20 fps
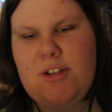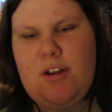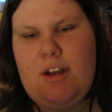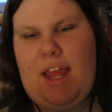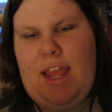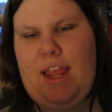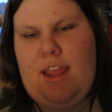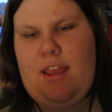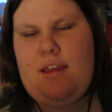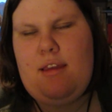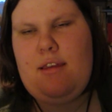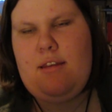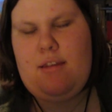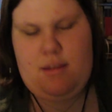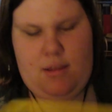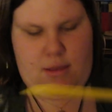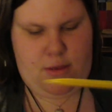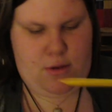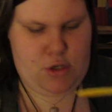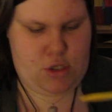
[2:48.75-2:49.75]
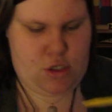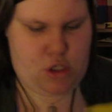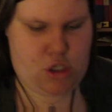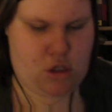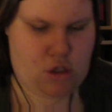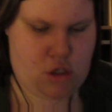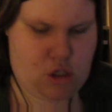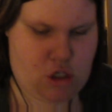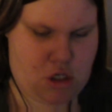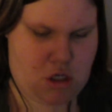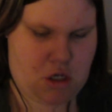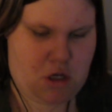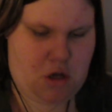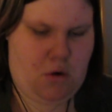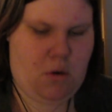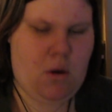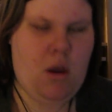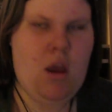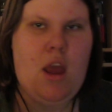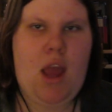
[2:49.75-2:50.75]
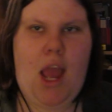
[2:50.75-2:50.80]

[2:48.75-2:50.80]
are like, there's two,